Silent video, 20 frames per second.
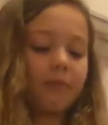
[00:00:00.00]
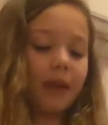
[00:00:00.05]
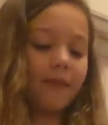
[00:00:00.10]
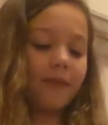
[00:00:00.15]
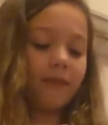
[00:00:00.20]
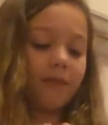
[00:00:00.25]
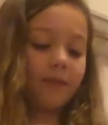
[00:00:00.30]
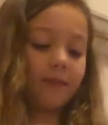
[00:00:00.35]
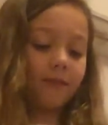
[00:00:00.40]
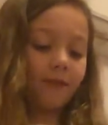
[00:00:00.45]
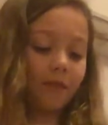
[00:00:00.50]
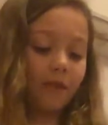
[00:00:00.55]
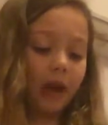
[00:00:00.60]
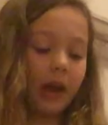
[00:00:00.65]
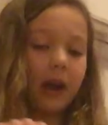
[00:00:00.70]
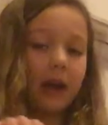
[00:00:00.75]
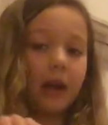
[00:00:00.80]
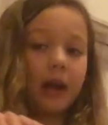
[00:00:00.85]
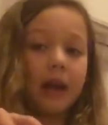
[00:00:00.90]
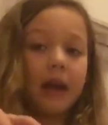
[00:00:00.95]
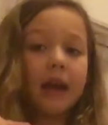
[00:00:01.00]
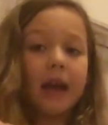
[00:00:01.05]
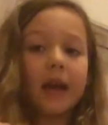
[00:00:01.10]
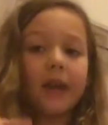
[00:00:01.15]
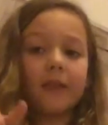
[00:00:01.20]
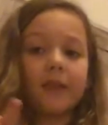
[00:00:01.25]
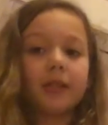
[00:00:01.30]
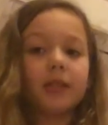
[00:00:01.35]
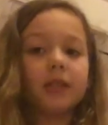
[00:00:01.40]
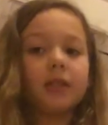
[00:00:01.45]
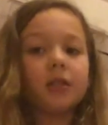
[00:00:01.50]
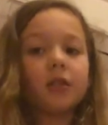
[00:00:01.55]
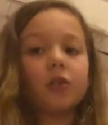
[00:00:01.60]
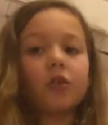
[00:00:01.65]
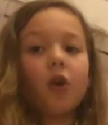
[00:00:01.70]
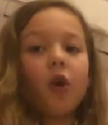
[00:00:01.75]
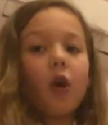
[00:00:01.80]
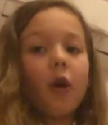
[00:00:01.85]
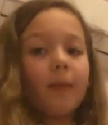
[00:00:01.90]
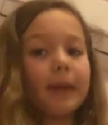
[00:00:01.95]
And this is a
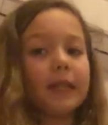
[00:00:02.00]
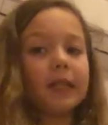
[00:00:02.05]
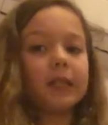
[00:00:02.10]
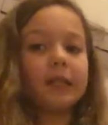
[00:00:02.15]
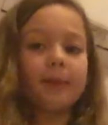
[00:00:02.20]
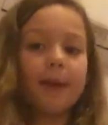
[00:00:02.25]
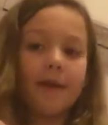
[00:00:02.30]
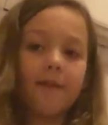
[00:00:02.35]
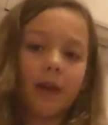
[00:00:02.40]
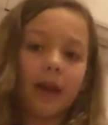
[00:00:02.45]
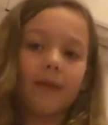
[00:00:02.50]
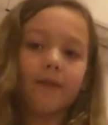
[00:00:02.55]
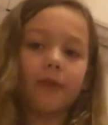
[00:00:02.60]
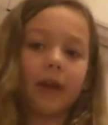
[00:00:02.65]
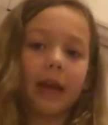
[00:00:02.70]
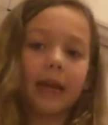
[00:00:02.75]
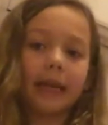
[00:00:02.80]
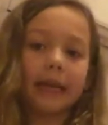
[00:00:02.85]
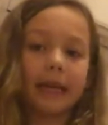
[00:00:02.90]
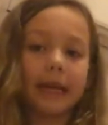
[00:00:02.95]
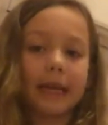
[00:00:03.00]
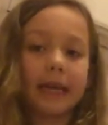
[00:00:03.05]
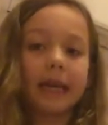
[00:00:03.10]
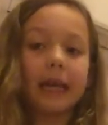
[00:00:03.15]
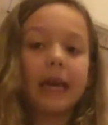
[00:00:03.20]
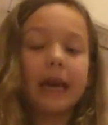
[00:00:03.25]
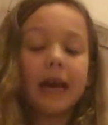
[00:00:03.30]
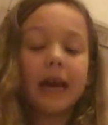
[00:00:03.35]
comment to my friend Frankie.